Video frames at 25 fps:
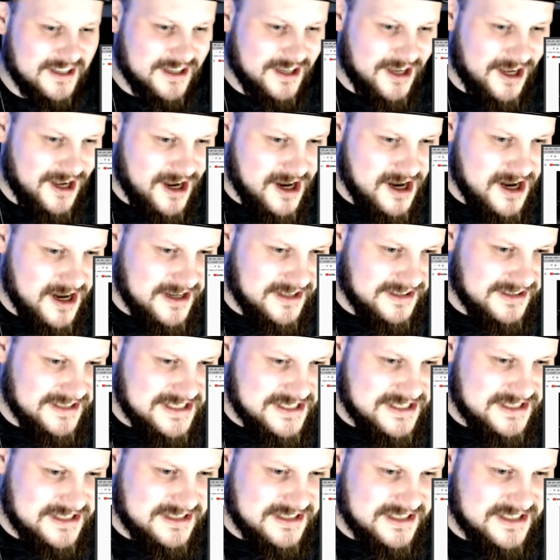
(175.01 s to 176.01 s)
Alright,
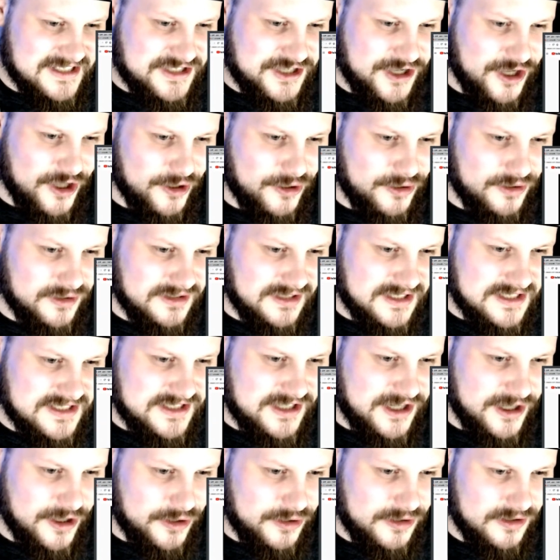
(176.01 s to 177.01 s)
let's go. Let's
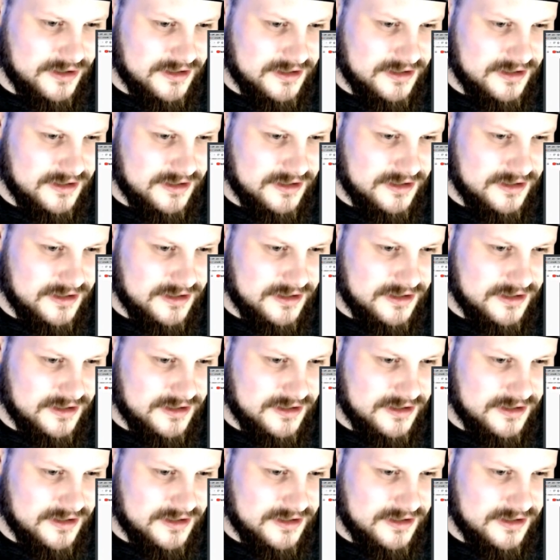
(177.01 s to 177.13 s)
go.